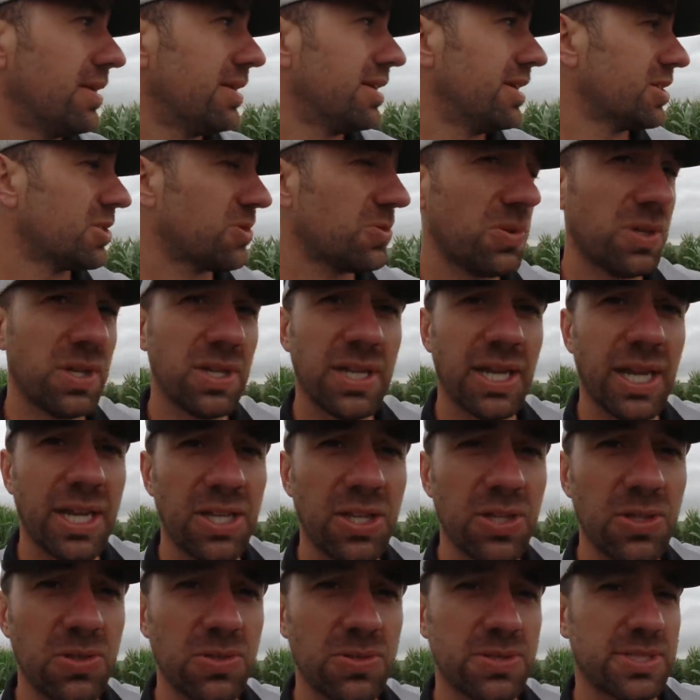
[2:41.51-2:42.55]
This one I
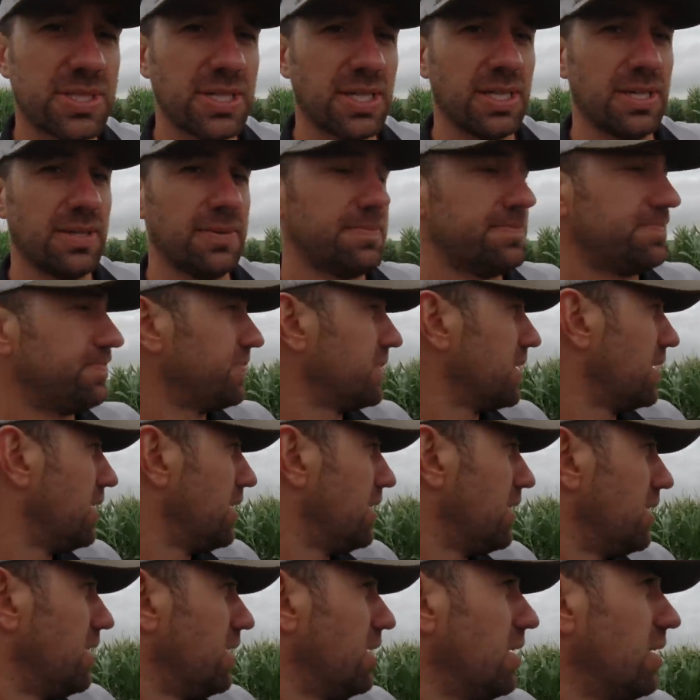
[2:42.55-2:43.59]
used
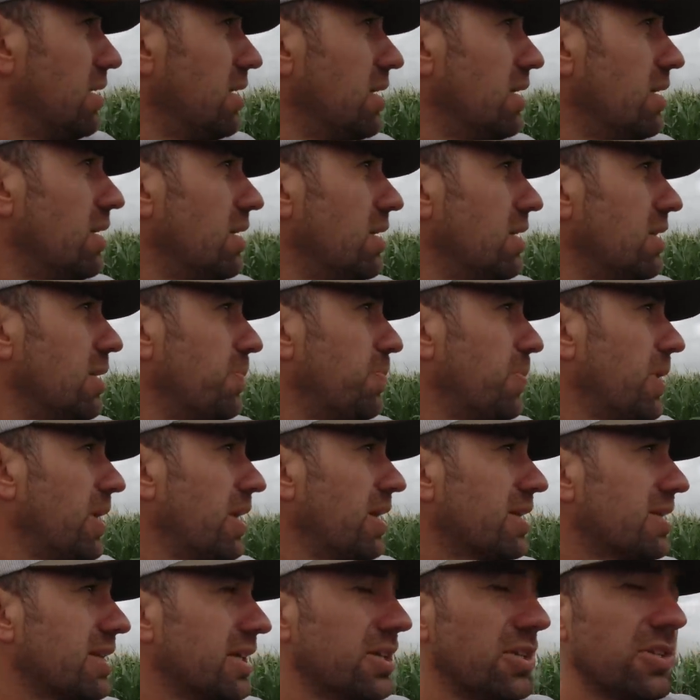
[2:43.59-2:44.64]
the
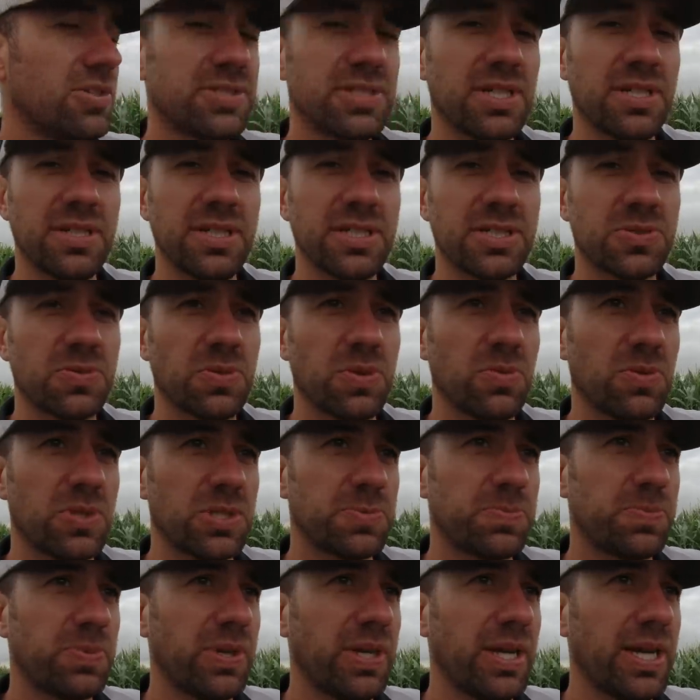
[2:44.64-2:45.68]
product I used on this one was
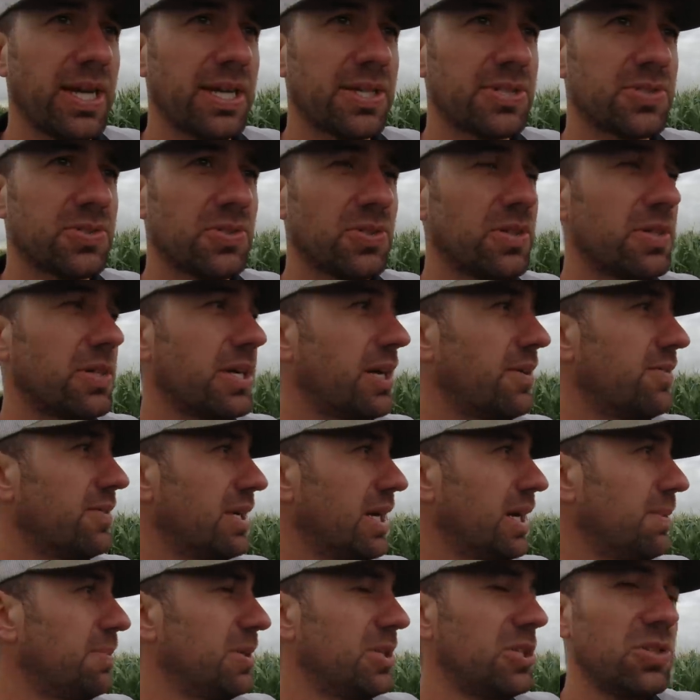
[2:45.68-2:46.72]
Priaxor.
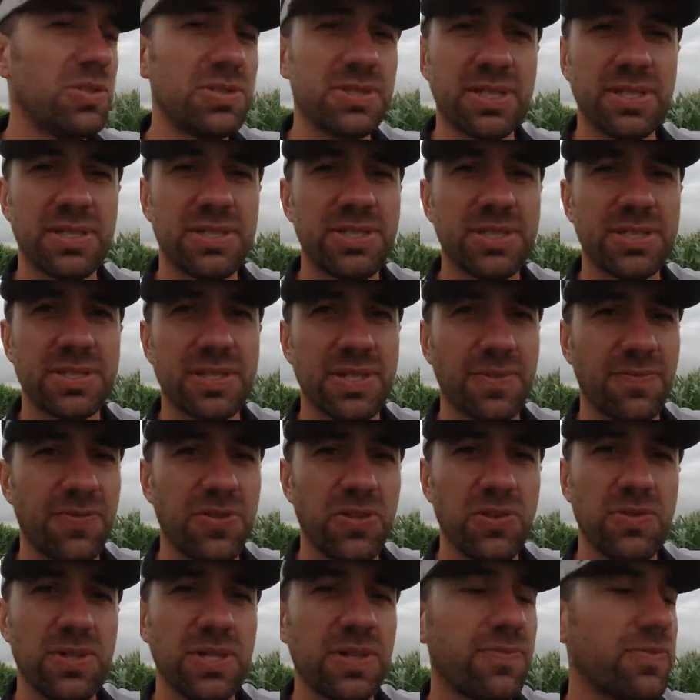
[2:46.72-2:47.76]
I've been using just a
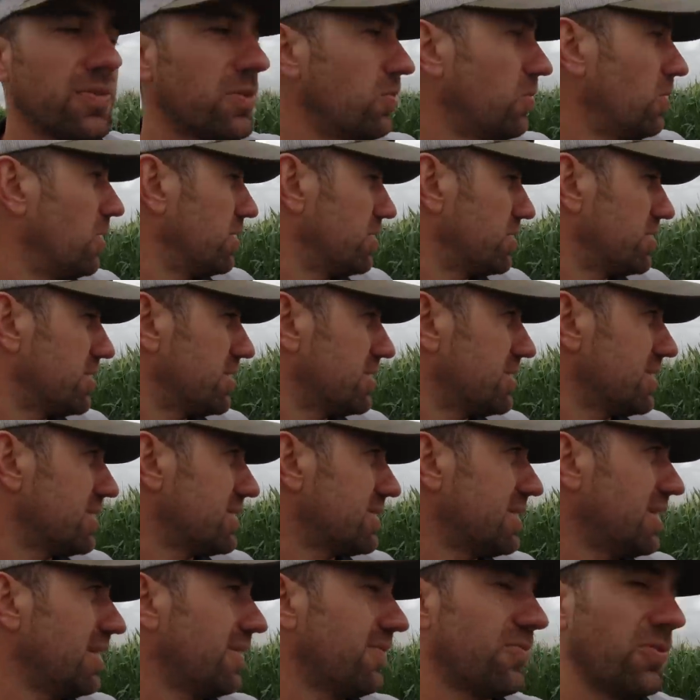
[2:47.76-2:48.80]
few different ones just to
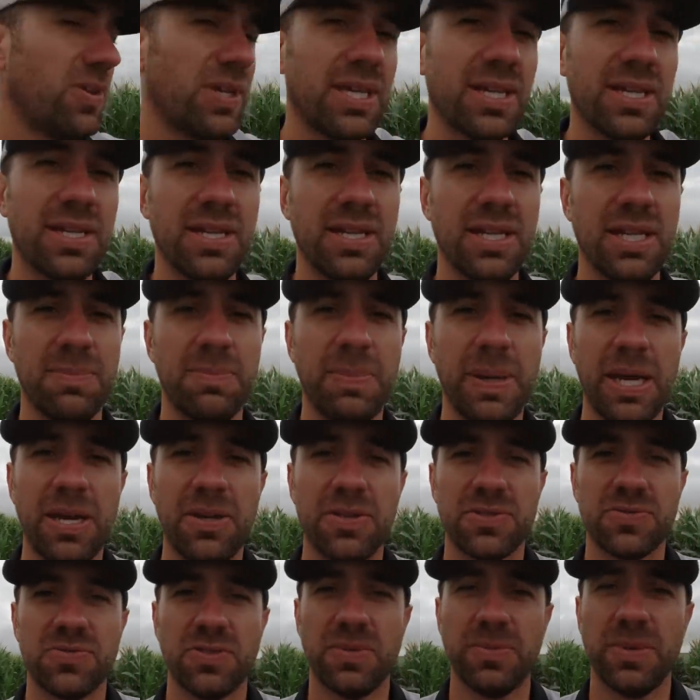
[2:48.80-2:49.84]
see if we get any
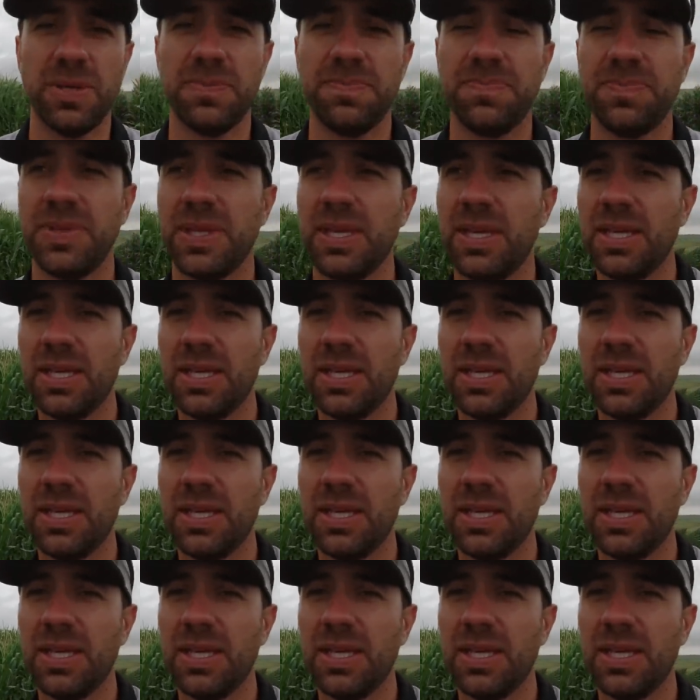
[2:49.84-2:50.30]
bounce from them.